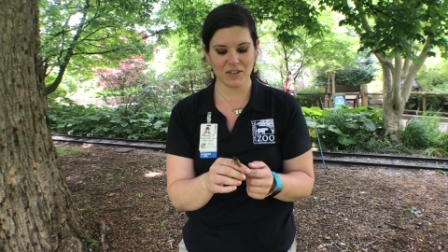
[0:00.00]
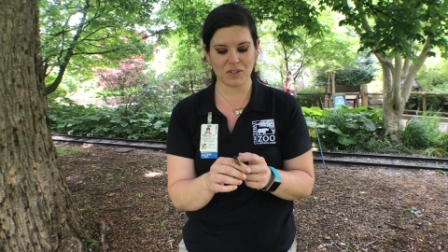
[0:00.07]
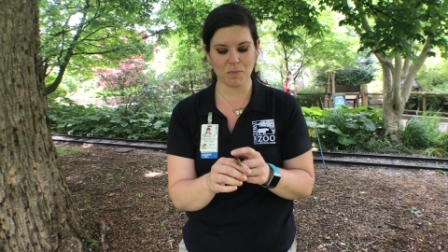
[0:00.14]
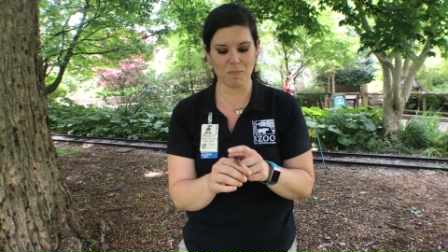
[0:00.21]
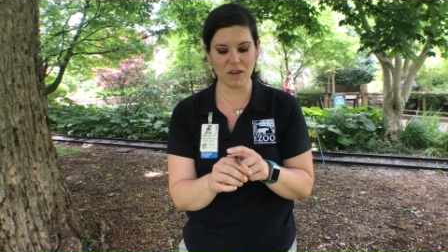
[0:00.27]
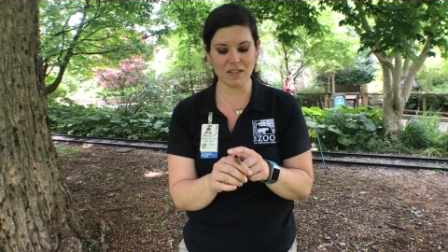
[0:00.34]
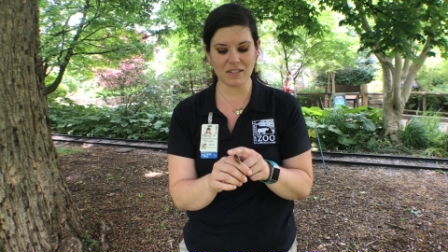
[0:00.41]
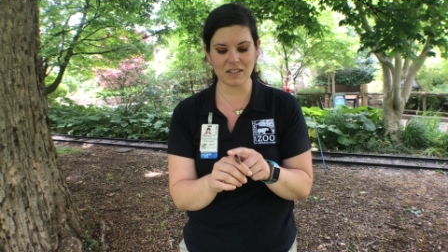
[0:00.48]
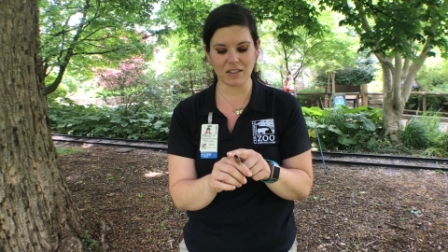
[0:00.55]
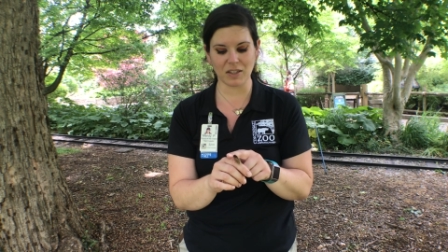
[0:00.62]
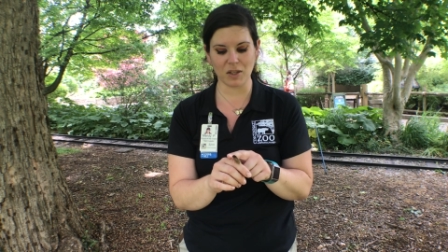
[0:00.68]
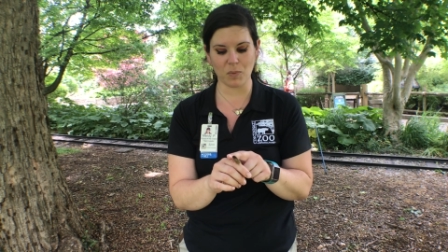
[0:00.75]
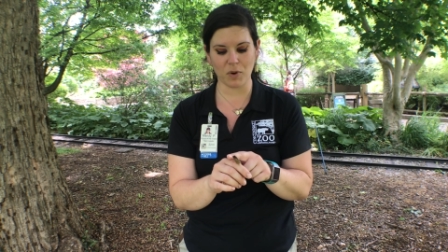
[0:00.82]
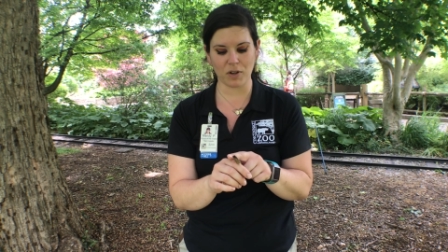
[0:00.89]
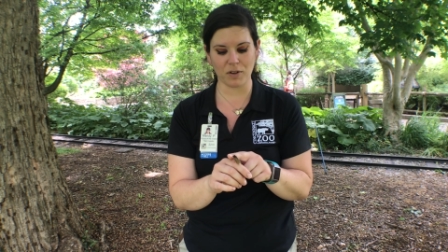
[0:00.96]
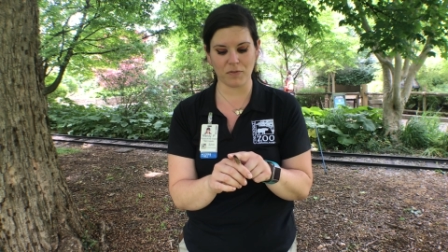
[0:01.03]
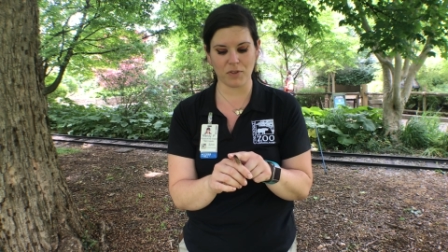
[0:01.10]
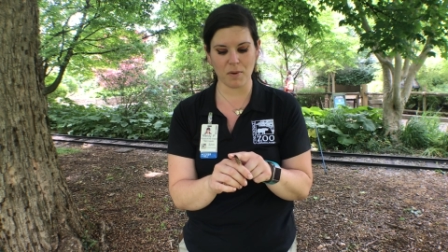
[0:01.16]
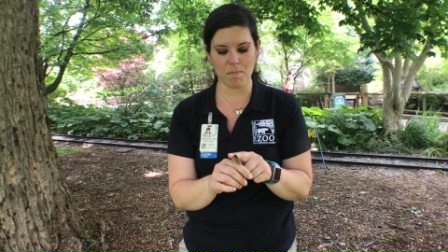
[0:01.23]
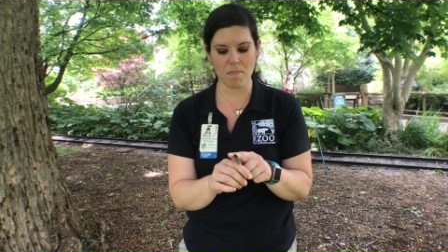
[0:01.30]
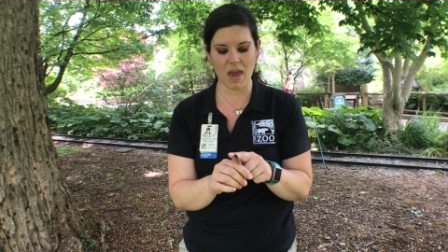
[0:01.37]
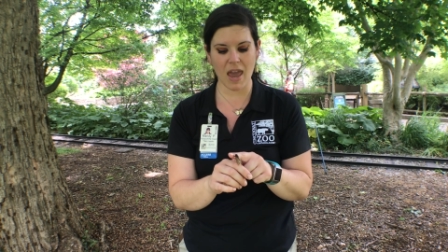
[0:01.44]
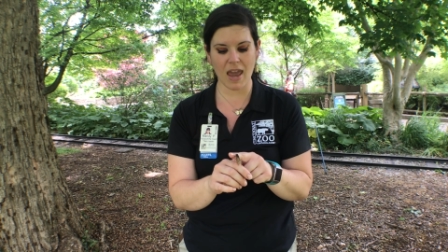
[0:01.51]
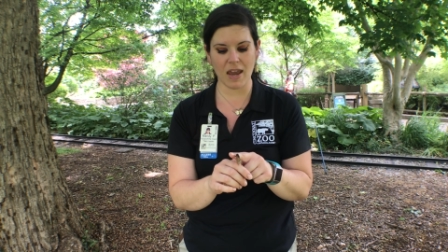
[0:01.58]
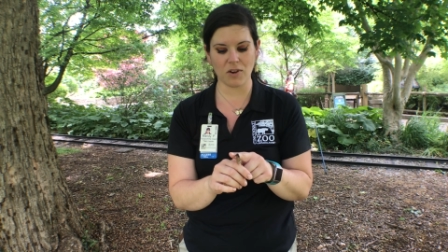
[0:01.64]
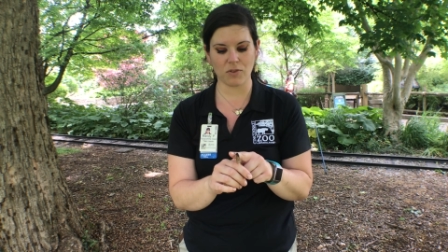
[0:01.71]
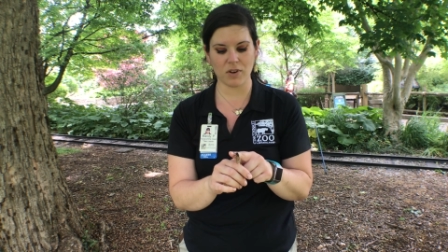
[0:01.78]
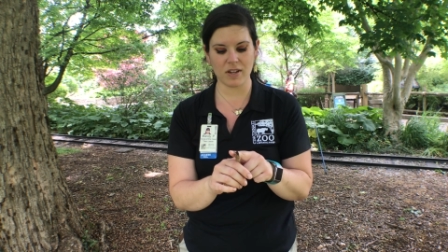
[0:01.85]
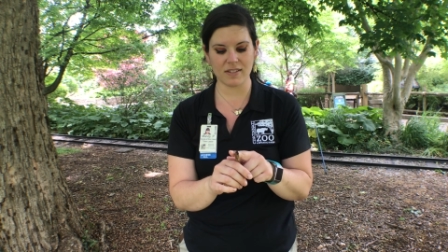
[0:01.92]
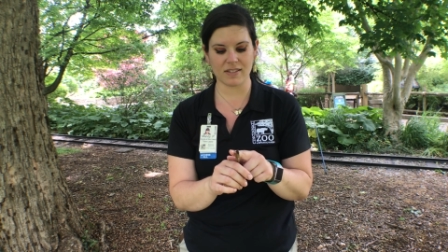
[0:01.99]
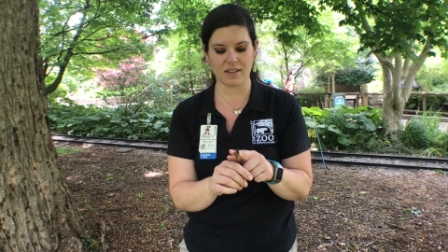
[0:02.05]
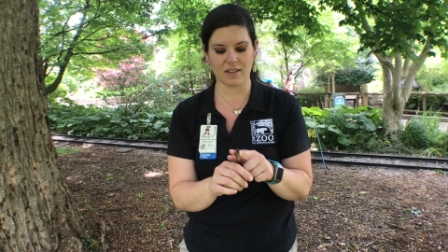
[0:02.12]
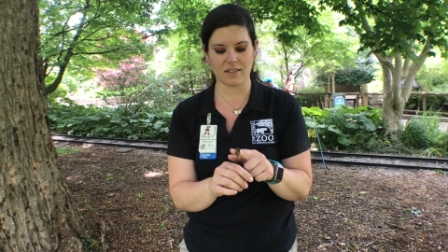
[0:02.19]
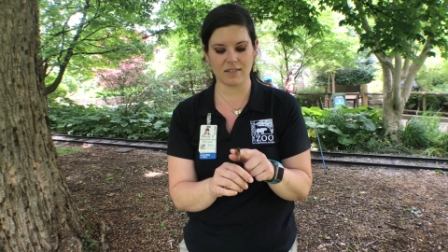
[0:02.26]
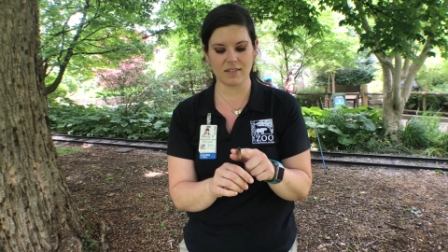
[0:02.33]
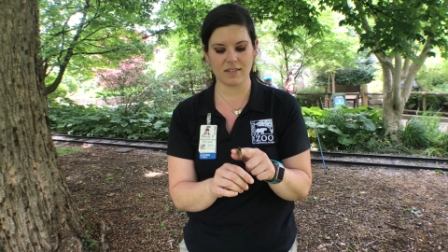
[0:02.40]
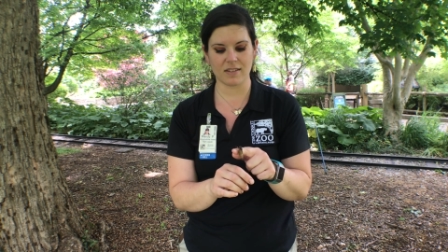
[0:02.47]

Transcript: So basically one of the main reasons